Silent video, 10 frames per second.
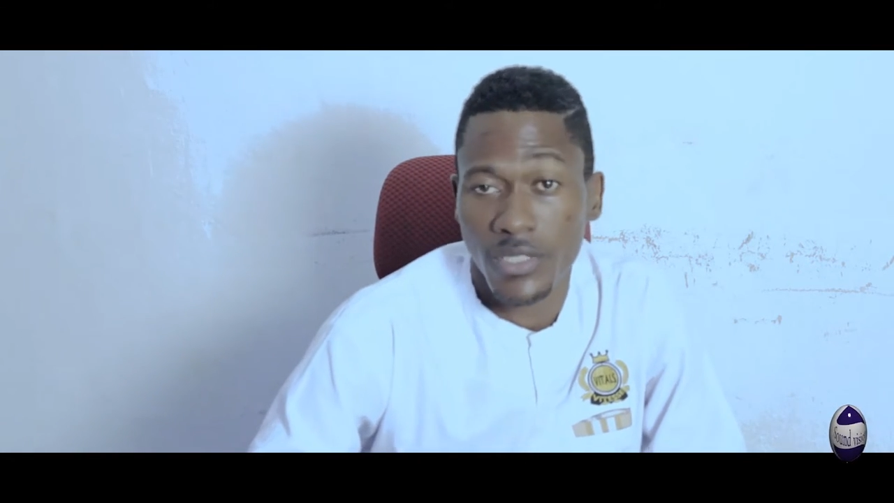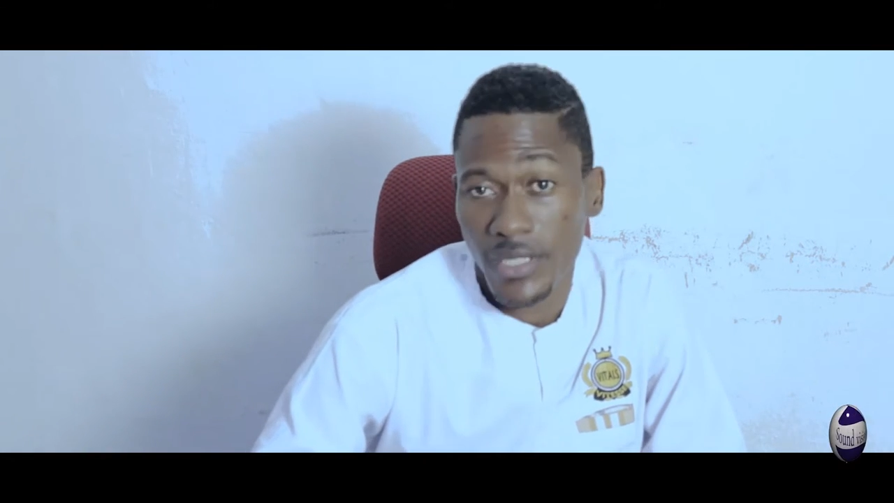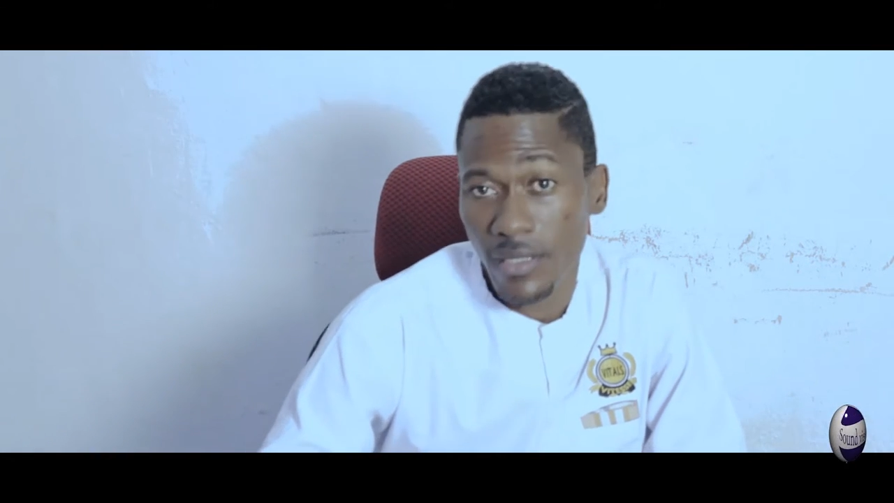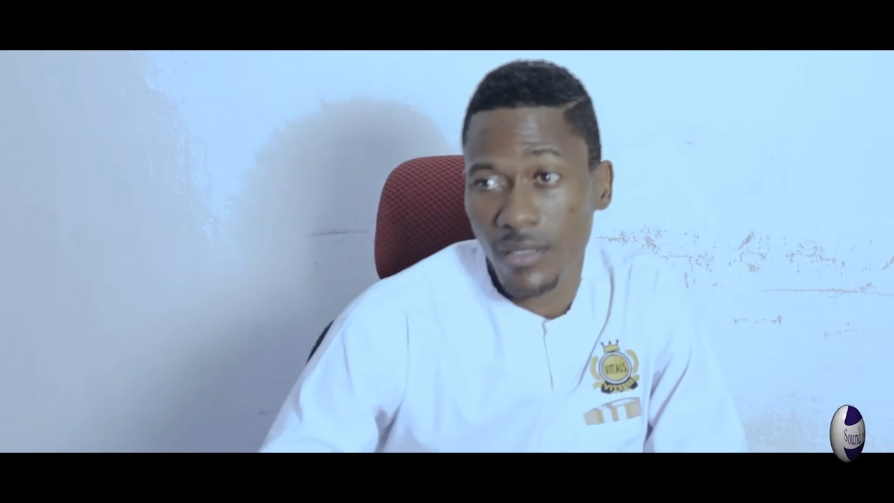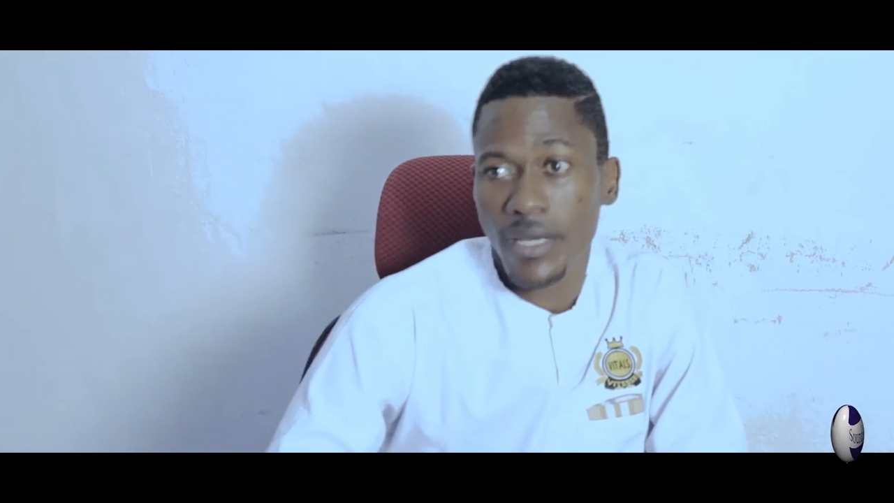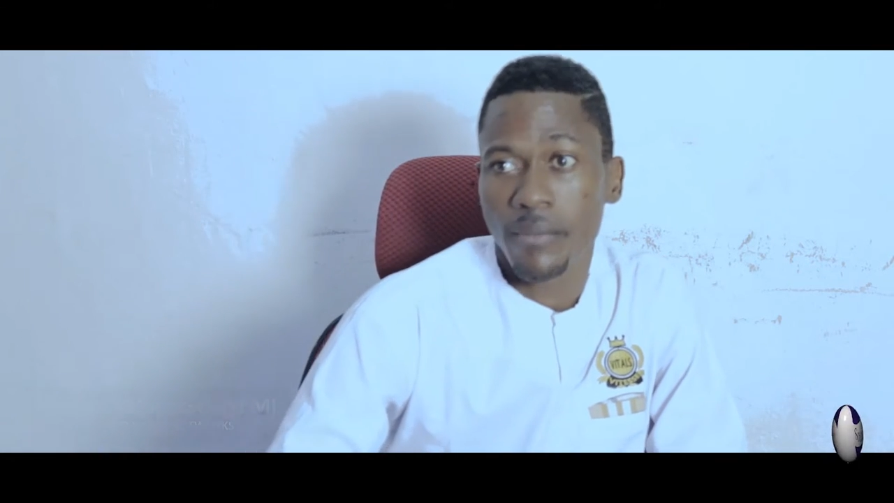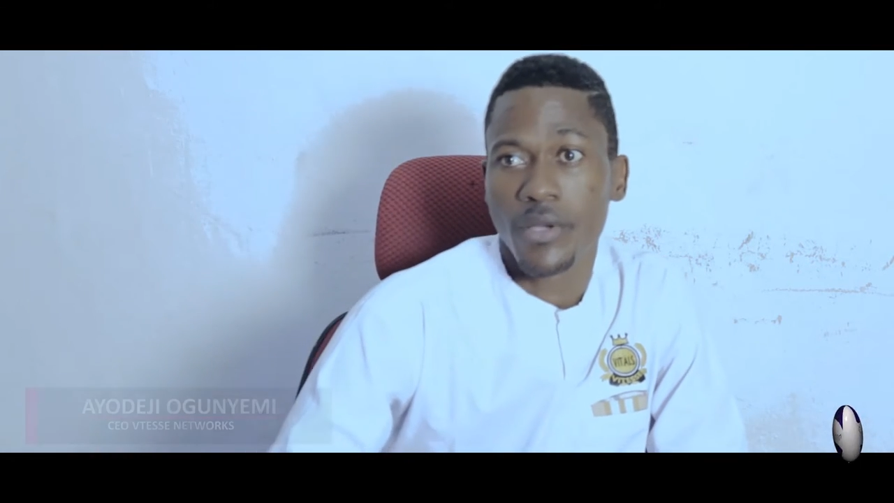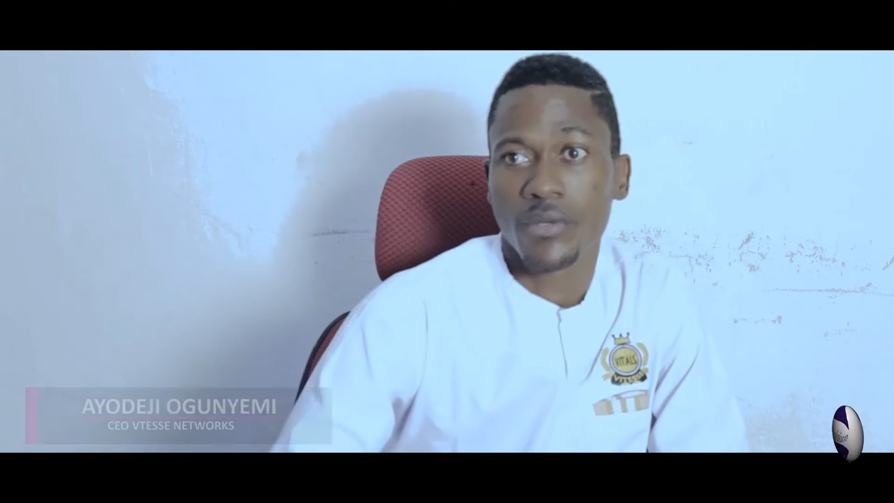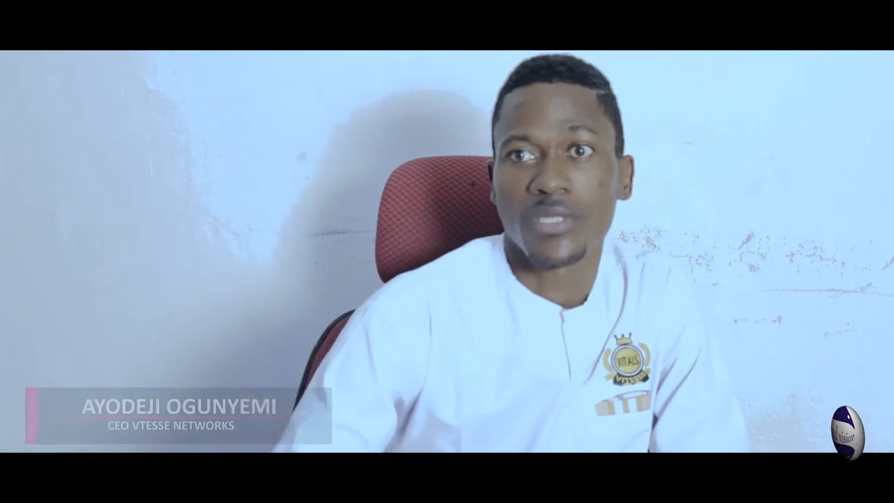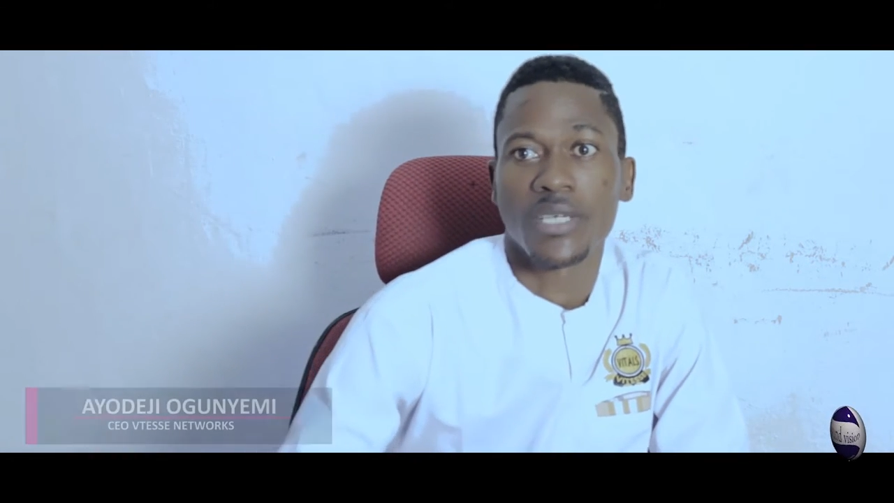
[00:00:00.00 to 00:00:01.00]
still in
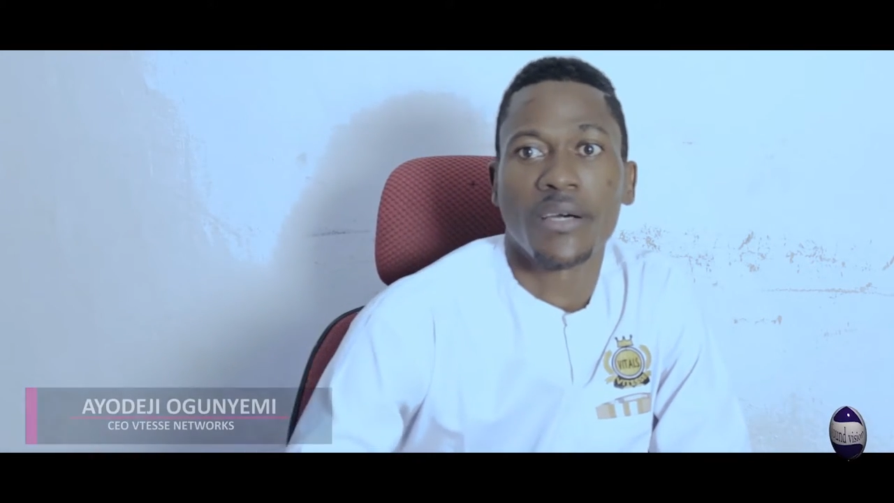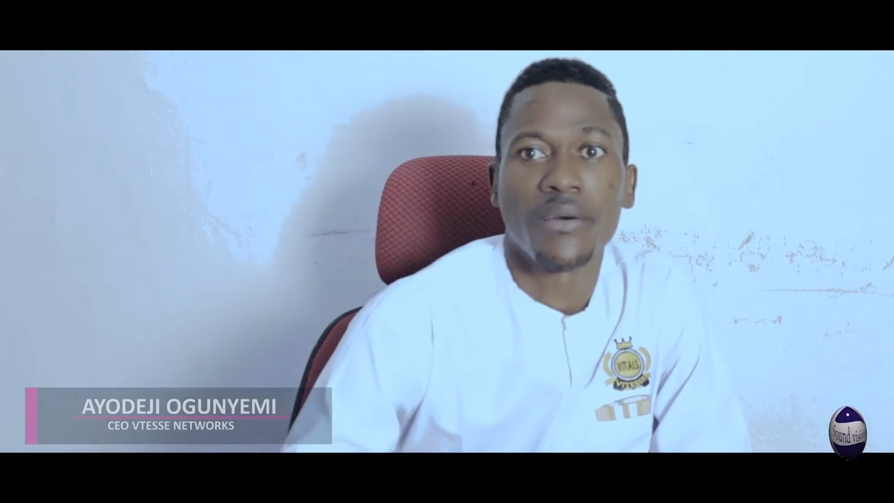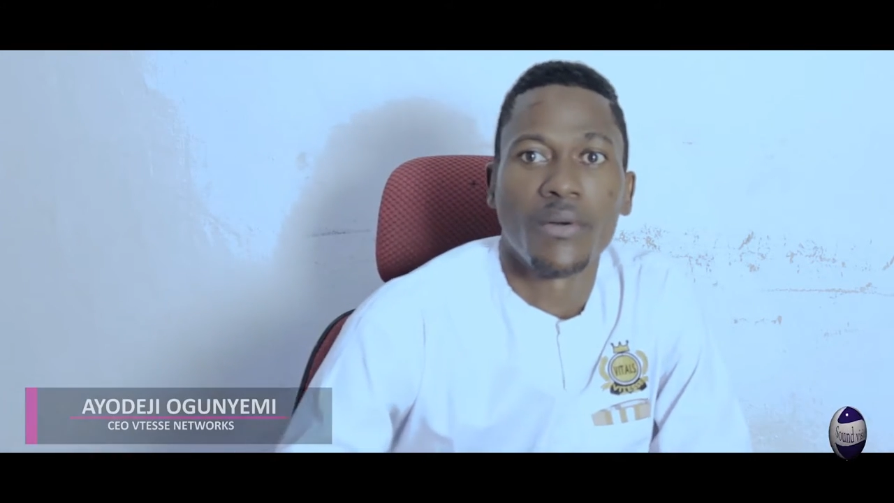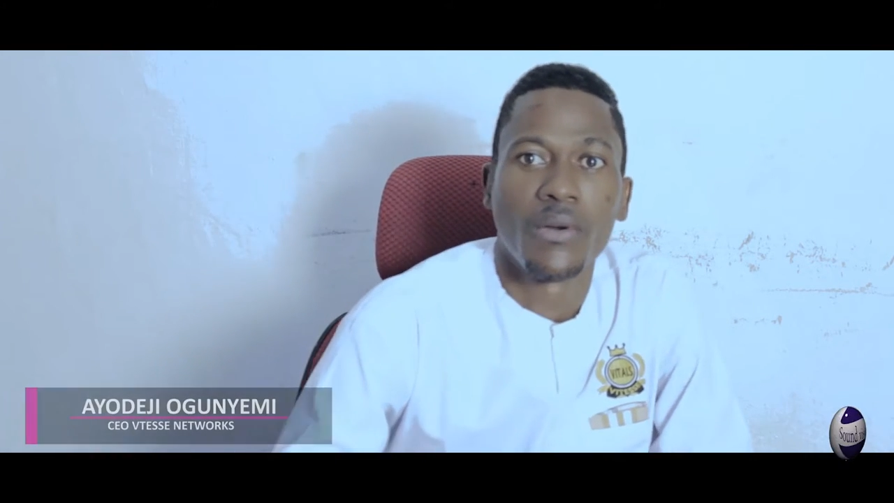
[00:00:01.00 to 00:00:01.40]
Abeokuta.